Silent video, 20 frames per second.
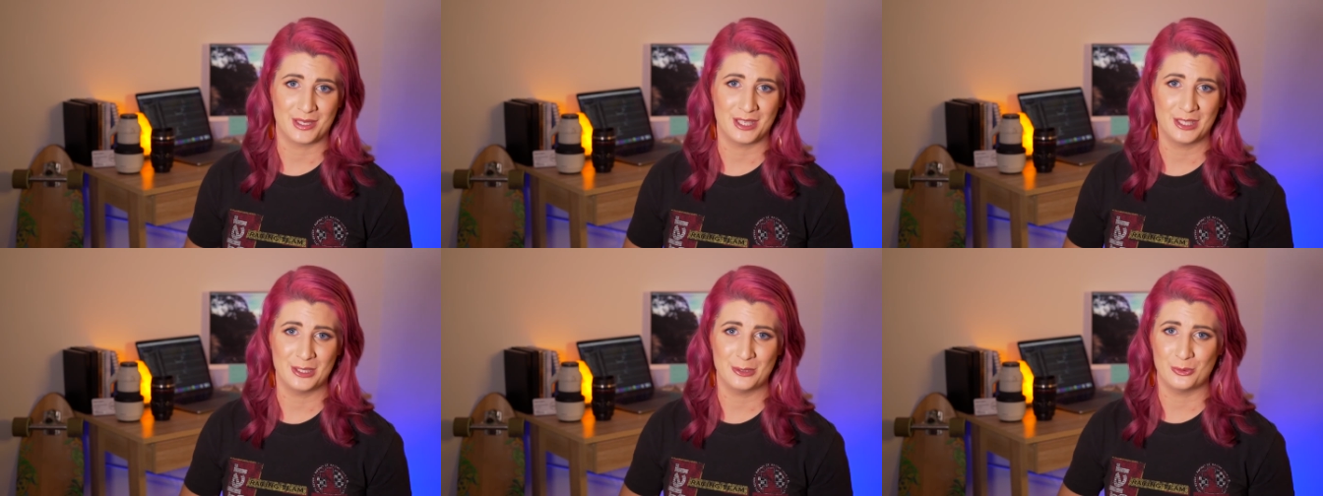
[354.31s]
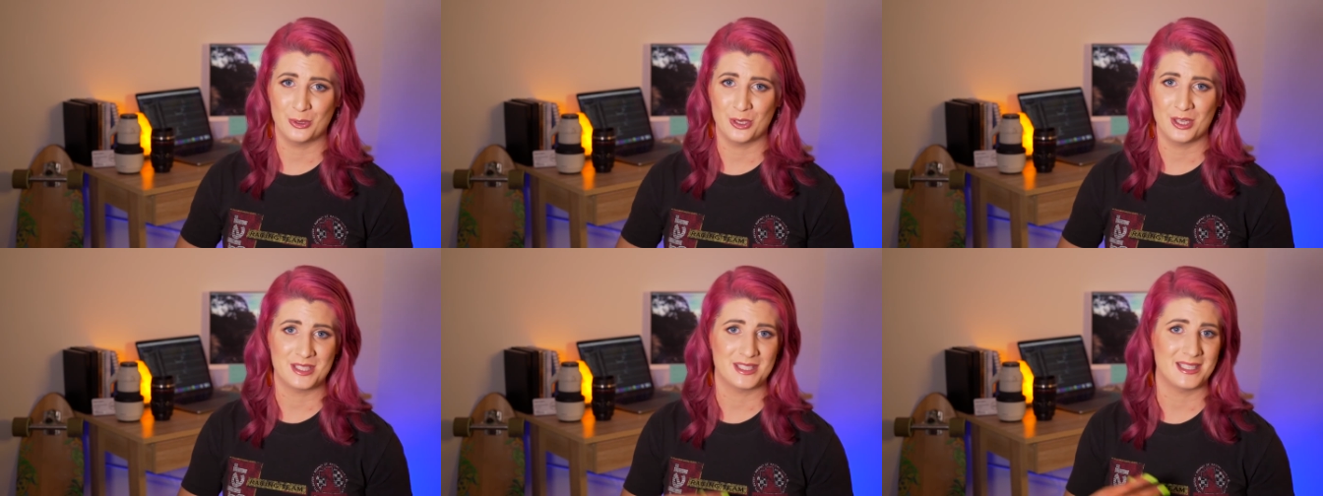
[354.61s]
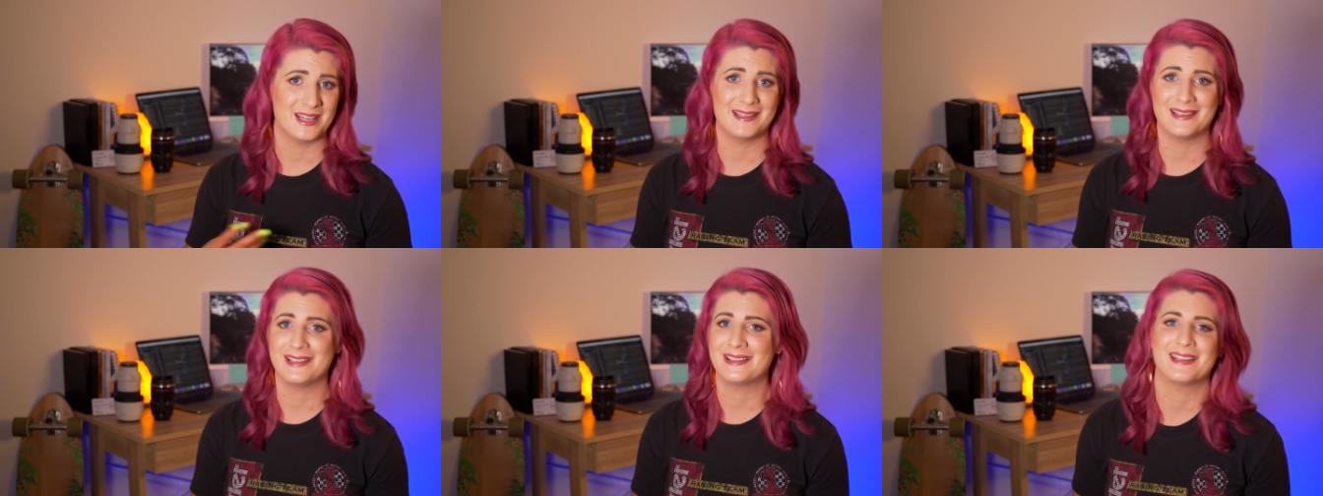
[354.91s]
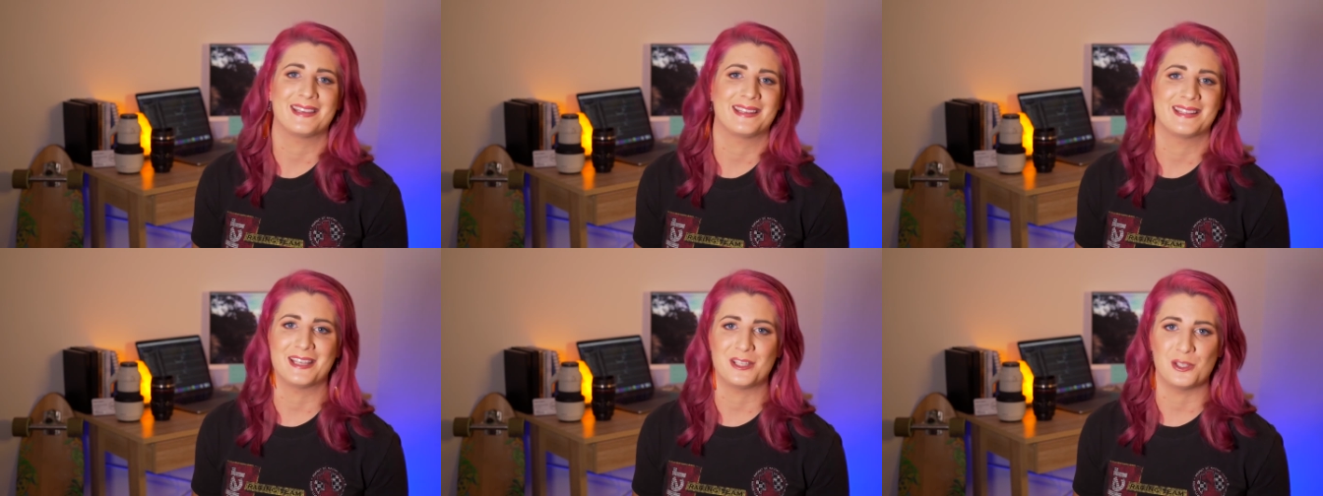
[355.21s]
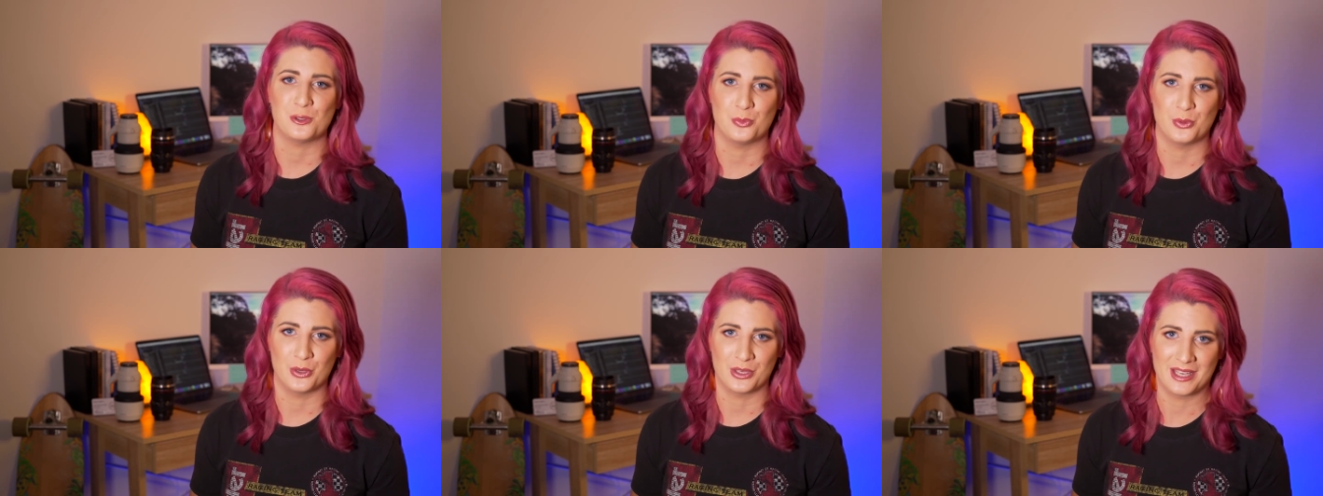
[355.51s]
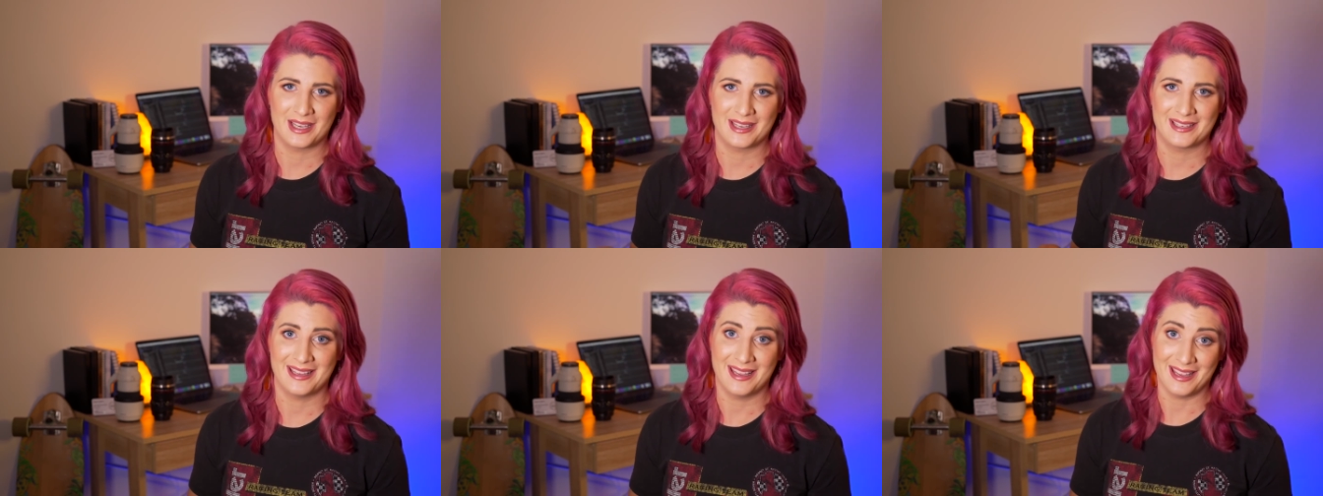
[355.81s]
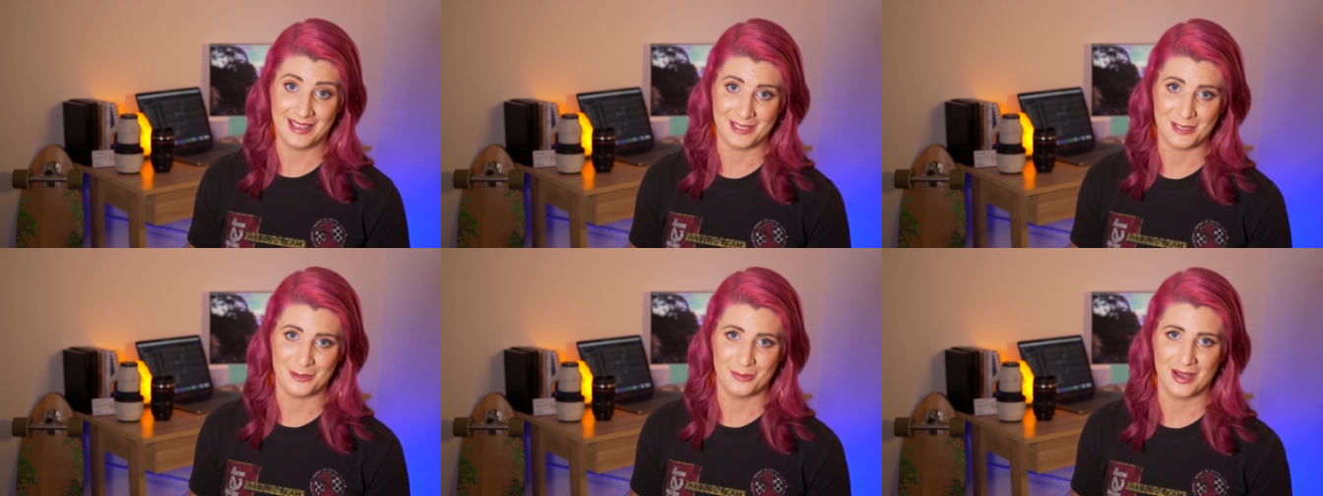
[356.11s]
going to watch anything that you put out
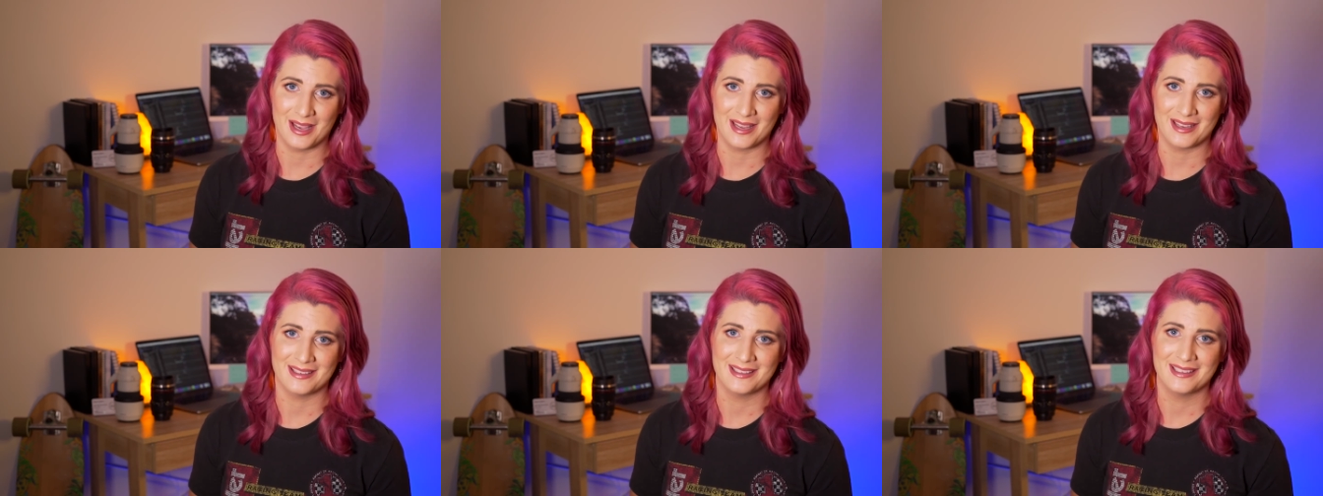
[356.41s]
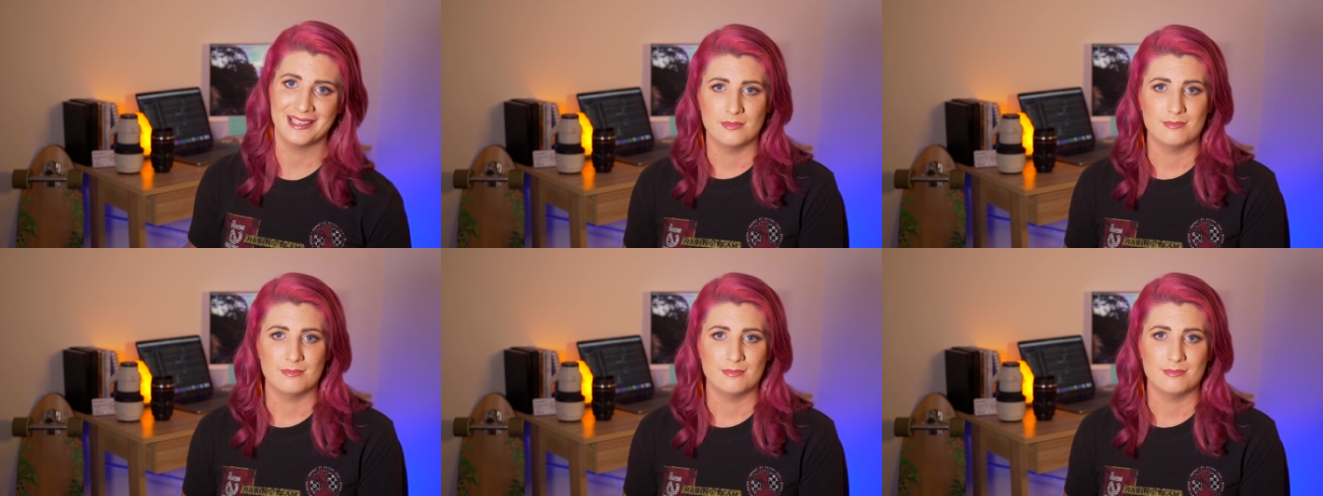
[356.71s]
anyway.